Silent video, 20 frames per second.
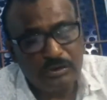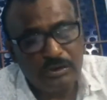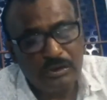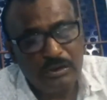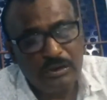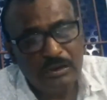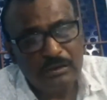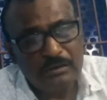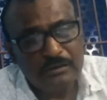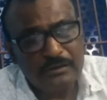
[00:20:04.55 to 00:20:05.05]

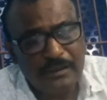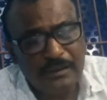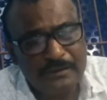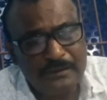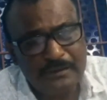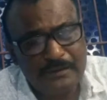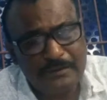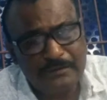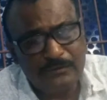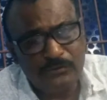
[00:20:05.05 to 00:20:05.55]
that it is
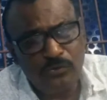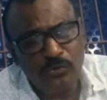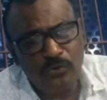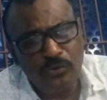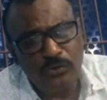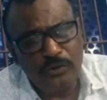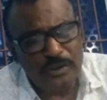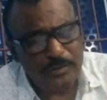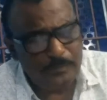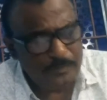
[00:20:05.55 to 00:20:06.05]
so
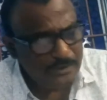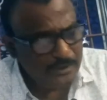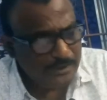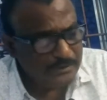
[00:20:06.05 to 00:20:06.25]
eminently